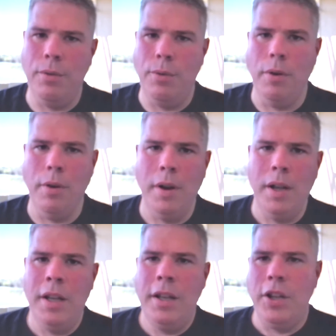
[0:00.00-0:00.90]
or,
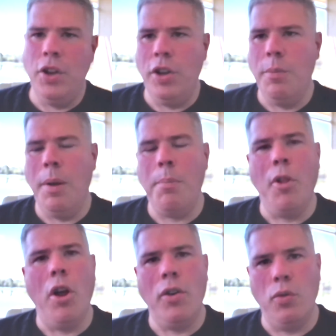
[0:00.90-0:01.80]
you might
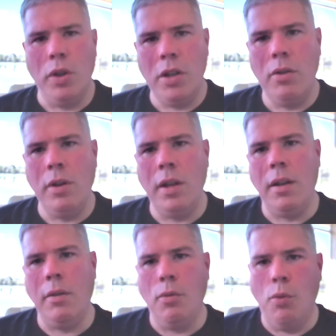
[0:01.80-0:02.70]
belong to a
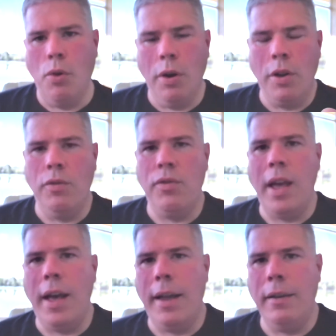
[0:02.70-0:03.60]
union, or you've
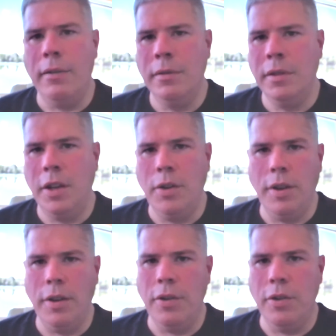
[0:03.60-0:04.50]
got,
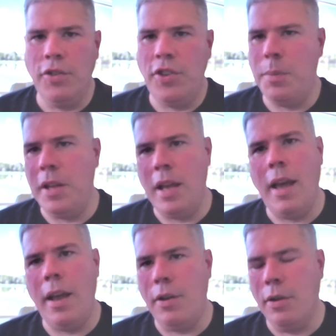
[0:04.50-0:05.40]
you're a
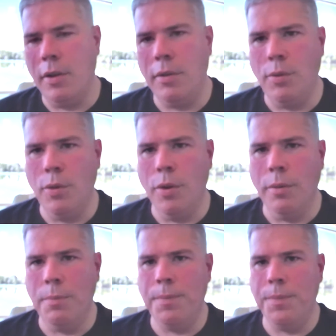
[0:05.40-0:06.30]
CPA,
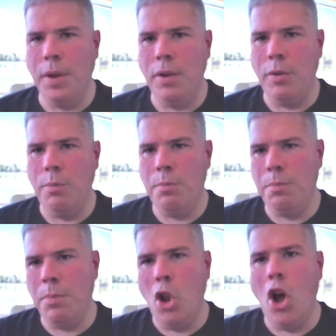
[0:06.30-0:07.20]
or you
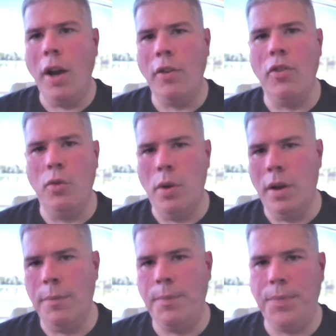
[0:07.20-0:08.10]
belong to
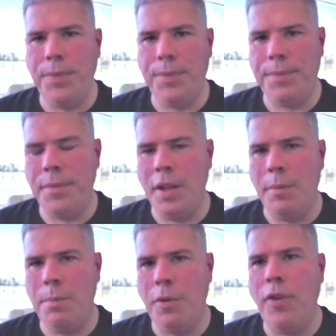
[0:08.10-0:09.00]
a
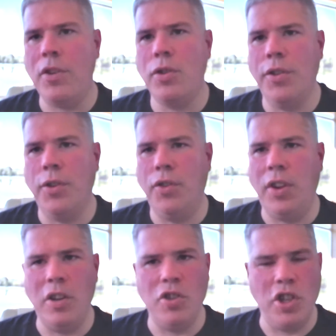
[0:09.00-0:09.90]
professional
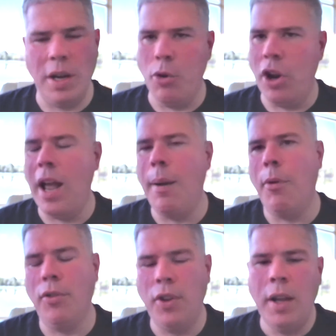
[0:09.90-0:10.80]
association, chamber of
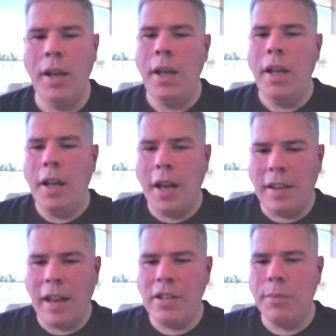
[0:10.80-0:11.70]
commerce,
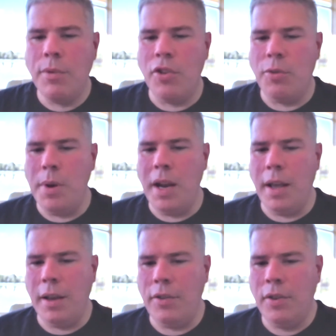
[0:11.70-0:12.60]
attend some of those
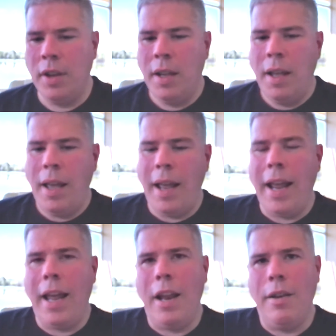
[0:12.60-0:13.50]
meetings
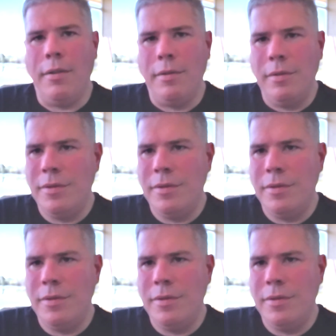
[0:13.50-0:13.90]
and